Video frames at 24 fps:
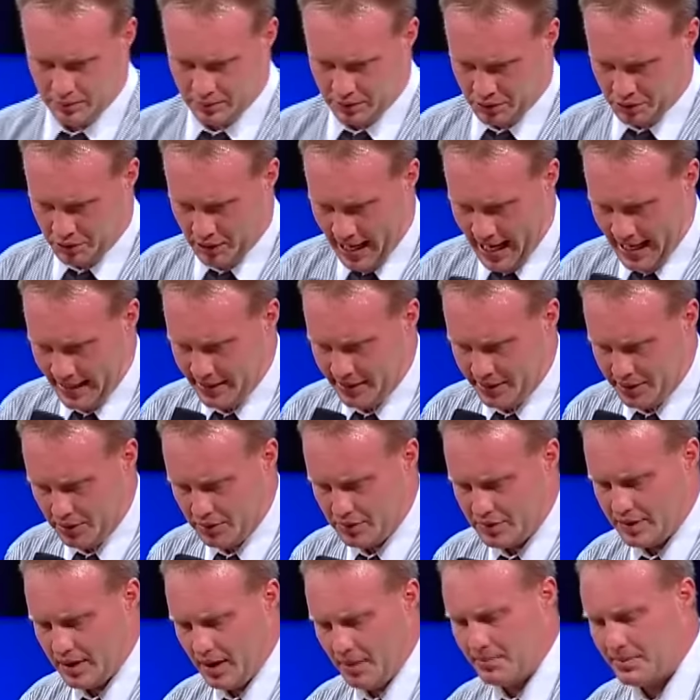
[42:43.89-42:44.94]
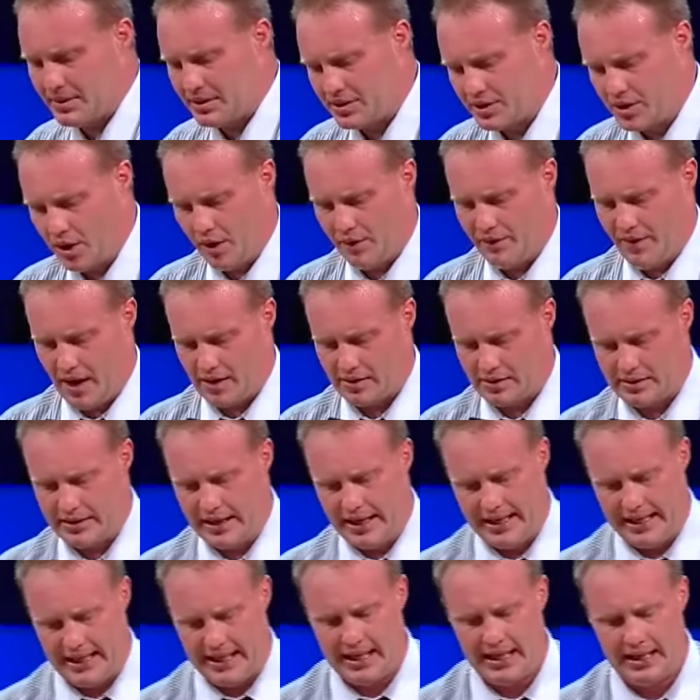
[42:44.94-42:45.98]
was trying to do something to serve our
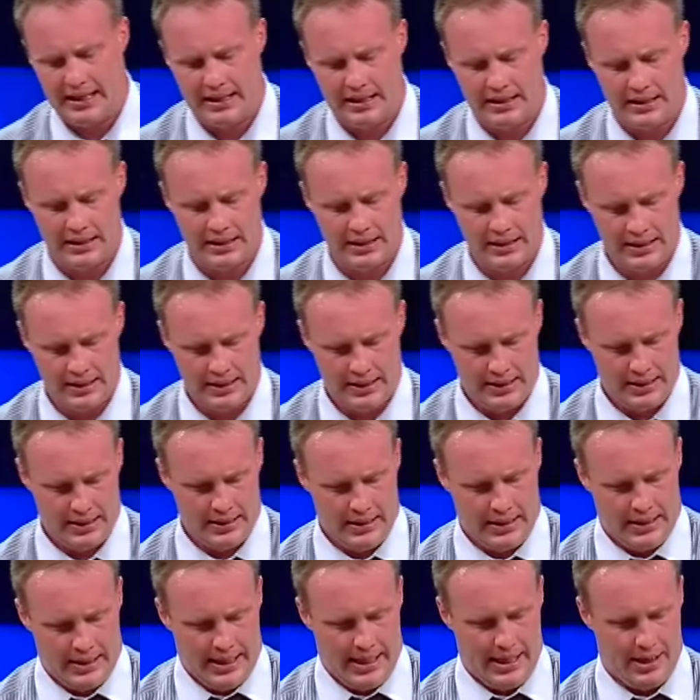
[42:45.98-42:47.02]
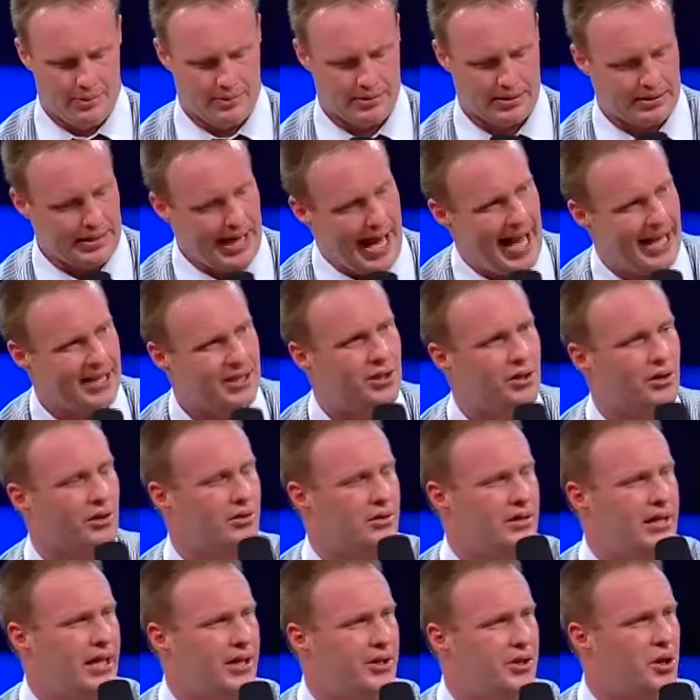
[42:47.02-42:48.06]
city. And it was National
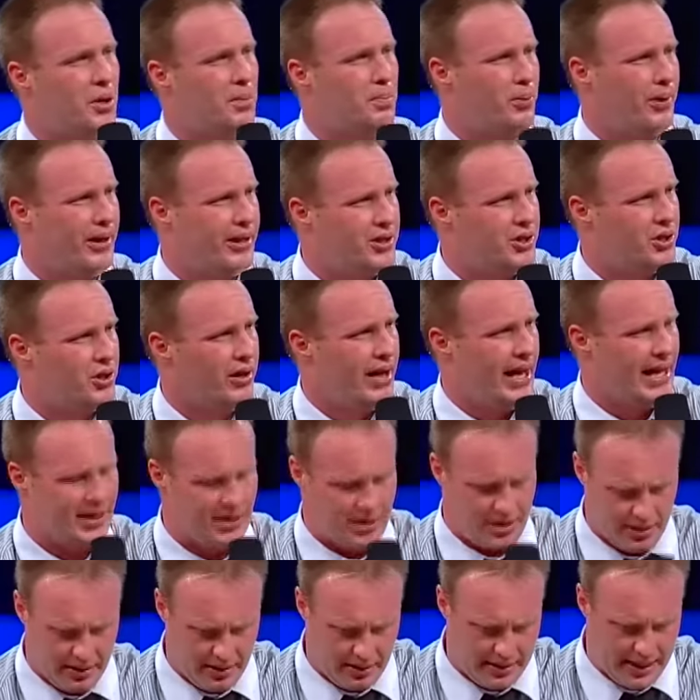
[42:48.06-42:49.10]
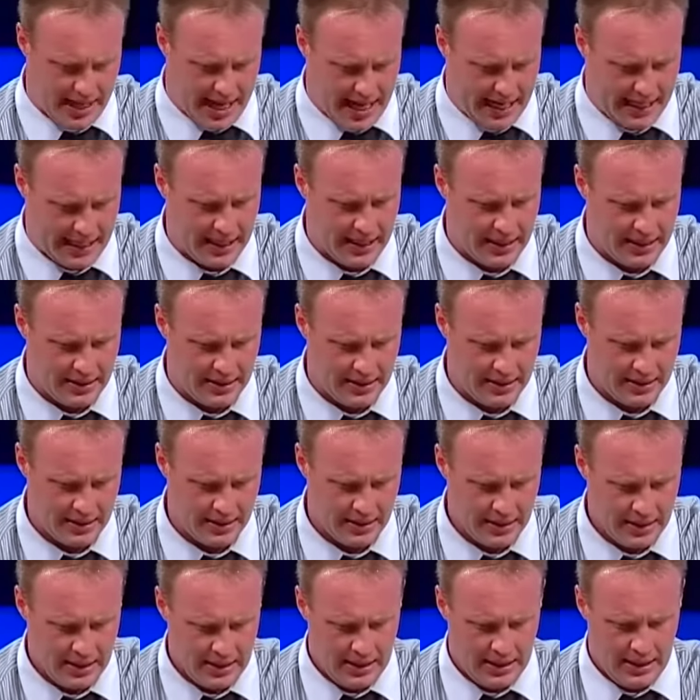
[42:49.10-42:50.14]
Teacher Appreciation Day.
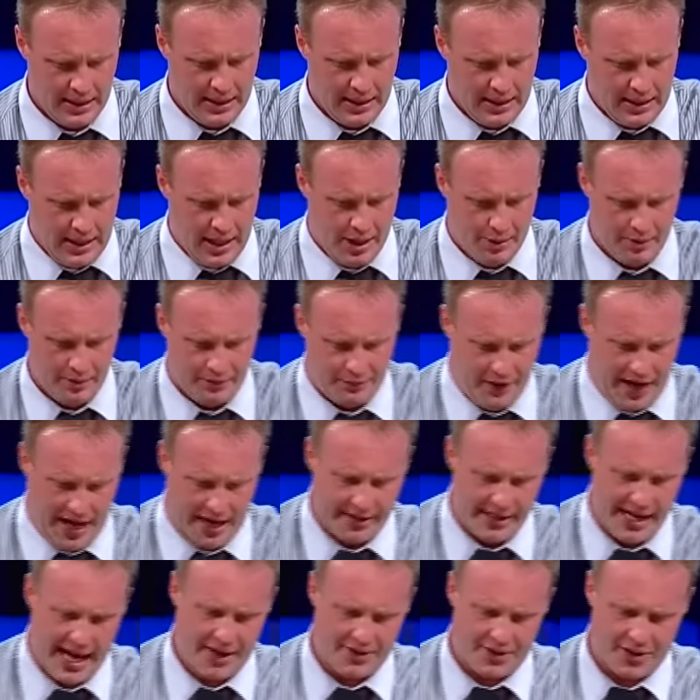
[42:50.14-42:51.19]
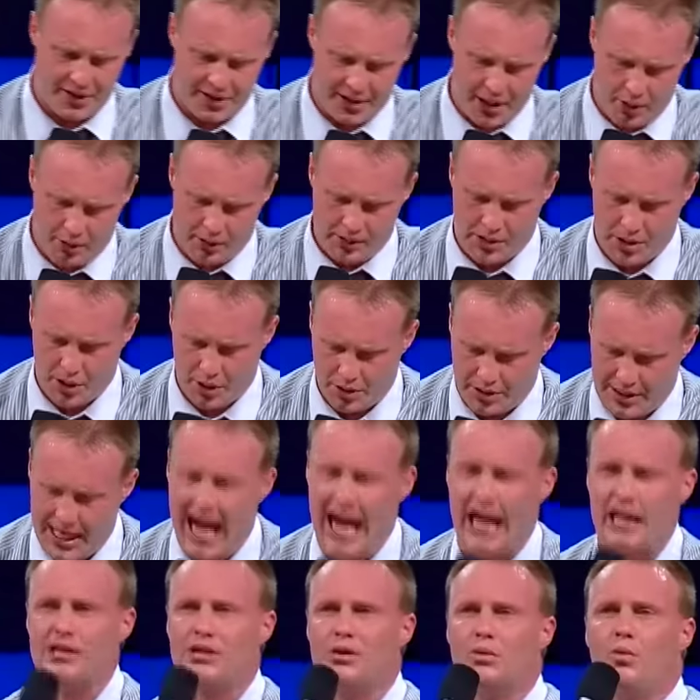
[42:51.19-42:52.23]
And we found out that there were two
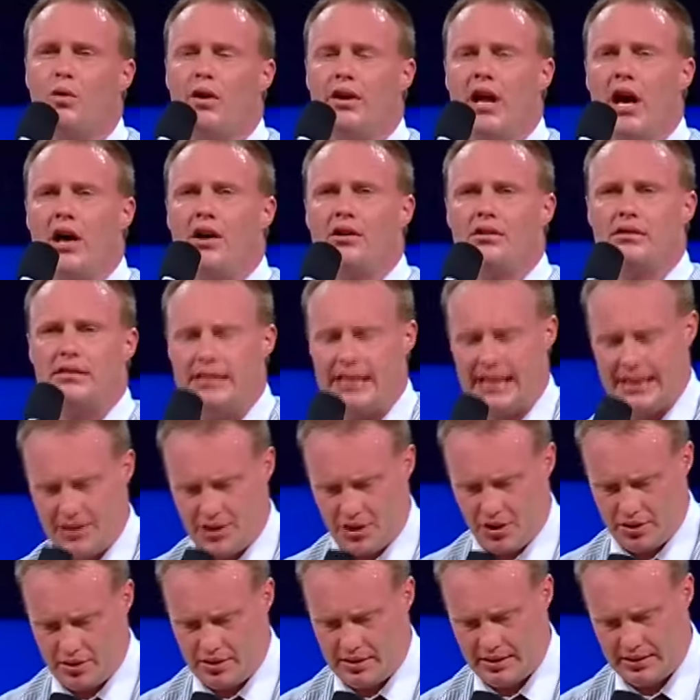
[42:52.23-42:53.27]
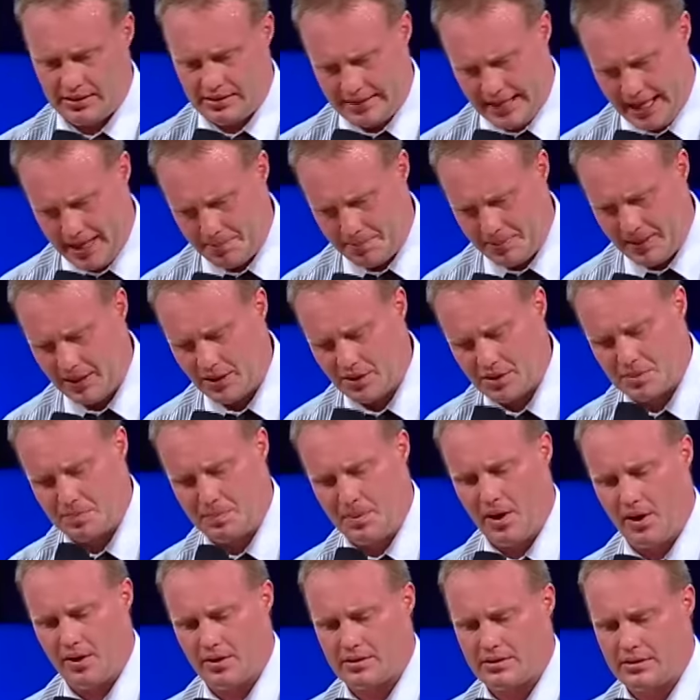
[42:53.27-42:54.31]
thousand one hundred teachers in Saint
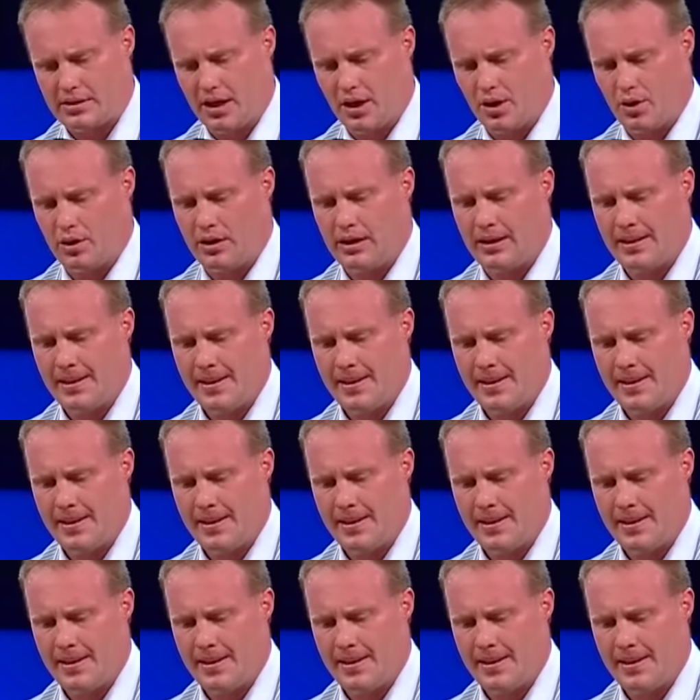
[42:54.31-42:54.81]
Petersburg. So